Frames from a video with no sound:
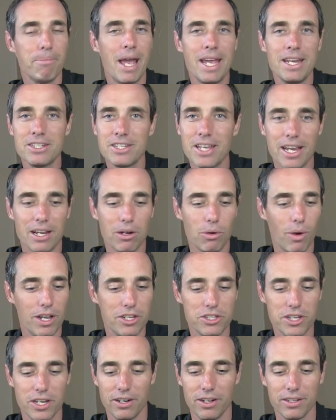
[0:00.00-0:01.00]
And the main
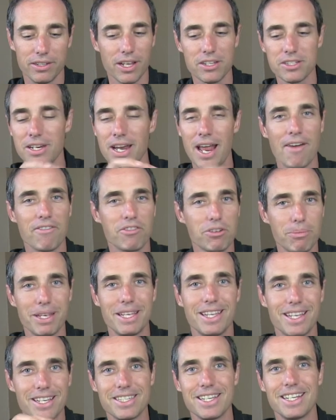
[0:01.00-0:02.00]
takeaways here, it doesn't
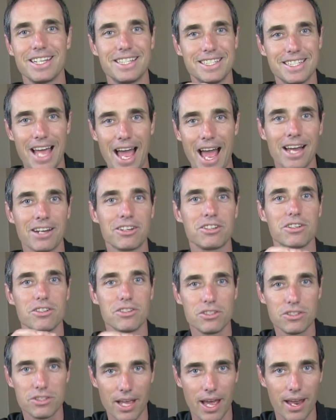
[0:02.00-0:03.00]
have to be this
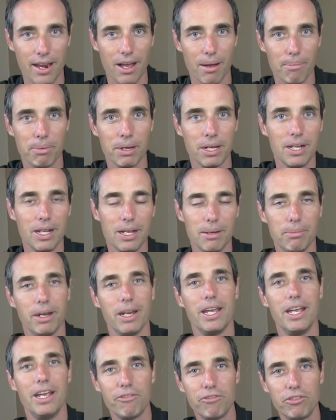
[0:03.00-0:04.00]
exact setup,
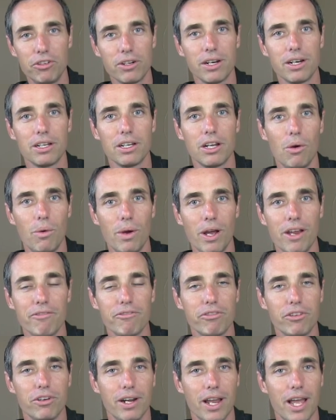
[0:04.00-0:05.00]
but if you're gonna
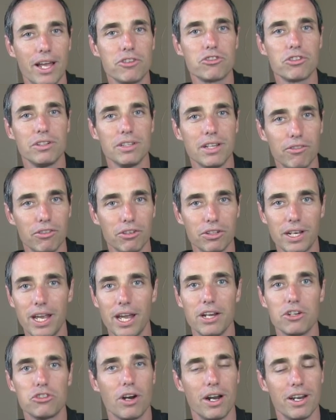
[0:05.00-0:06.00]
go in for an
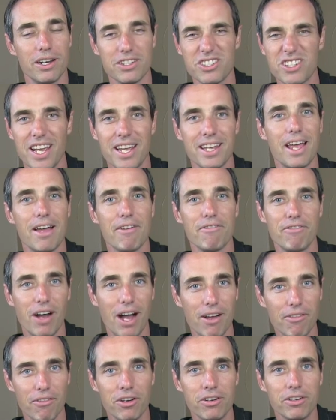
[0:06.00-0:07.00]
entry-level kit, trying to stay
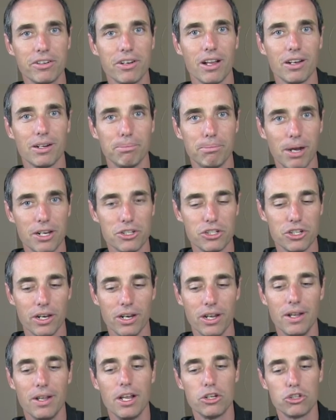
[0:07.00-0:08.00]
in that $500
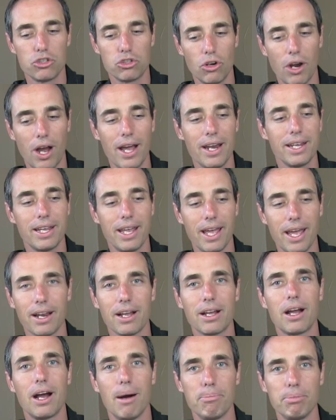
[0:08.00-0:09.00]
budget, try
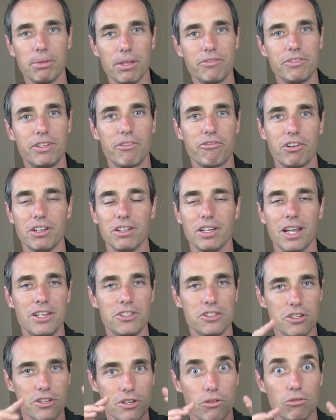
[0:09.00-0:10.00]
to get a couple of
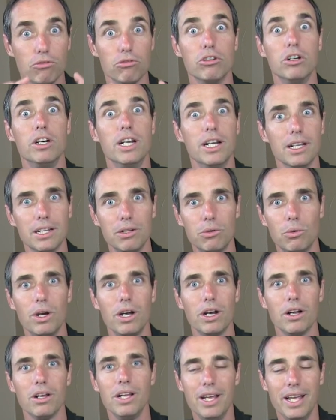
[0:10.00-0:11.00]
different lenses. It
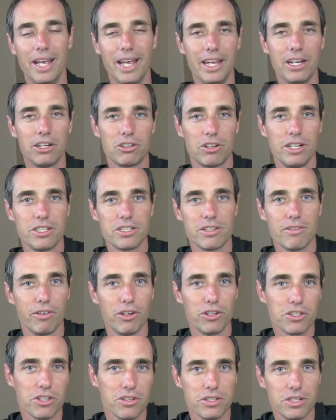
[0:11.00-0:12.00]
really will
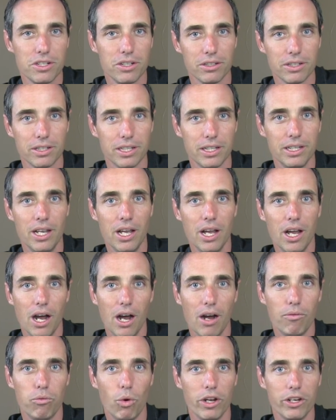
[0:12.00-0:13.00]
increase the
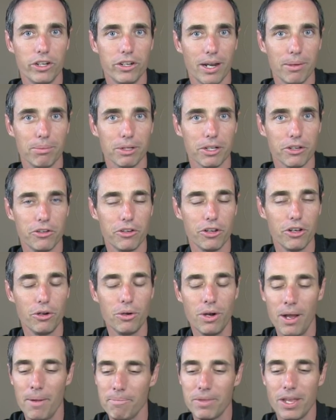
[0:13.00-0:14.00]
versatility of what you're able
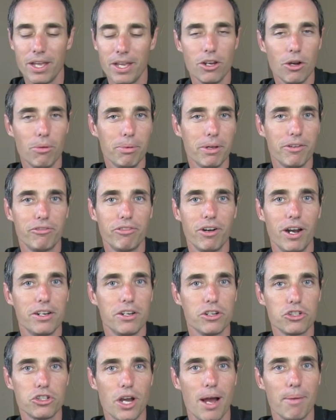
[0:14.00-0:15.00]
to do. And don't be
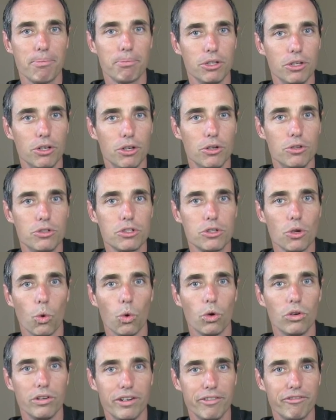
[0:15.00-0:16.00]
afraid to shop
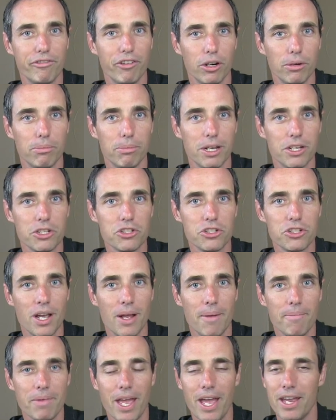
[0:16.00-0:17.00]
used or
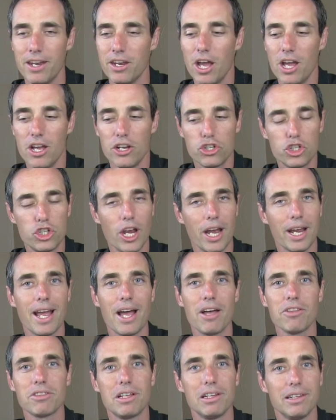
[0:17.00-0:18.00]
refurbished. And
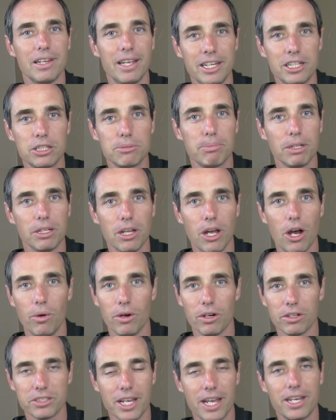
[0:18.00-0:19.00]
check out the links
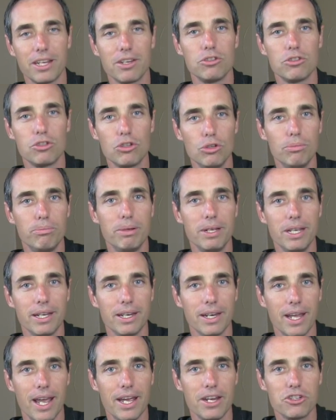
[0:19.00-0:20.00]
below. It'll take you
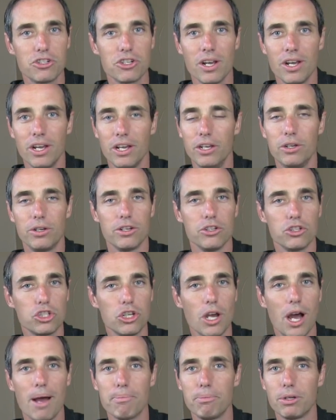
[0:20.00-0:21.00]
to B&H.
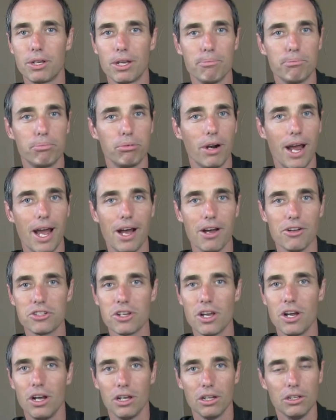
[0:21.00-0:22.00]
You can shop, you can
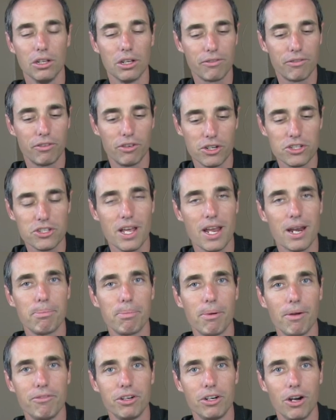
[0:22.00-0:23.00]
browse, look for a
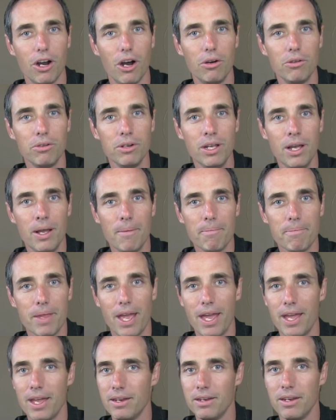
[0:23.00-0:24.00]
setup of your
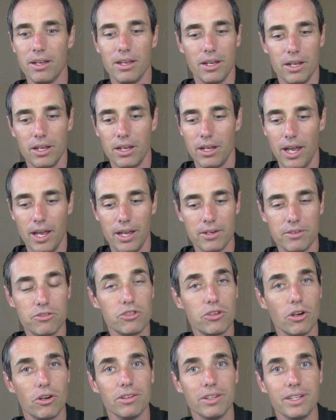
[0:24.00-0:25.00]
own, and
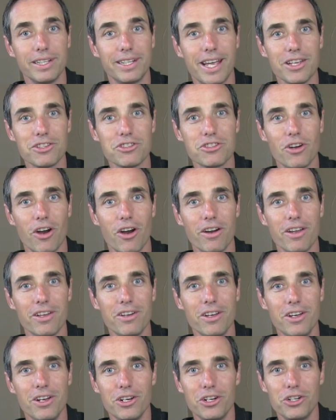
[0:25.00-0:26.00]
certainly get
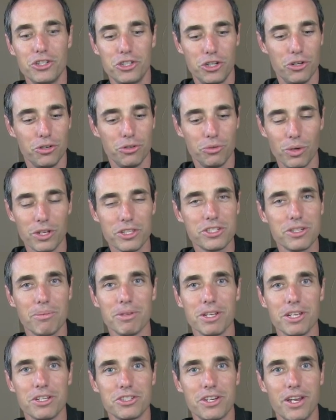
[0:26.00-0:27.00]
started shooting
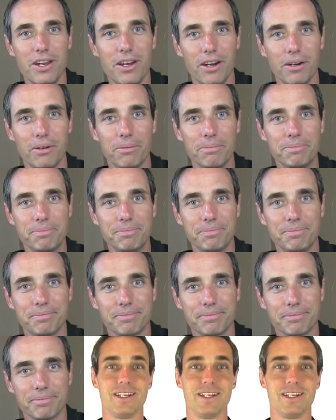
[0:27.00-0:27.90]
with some of this gear.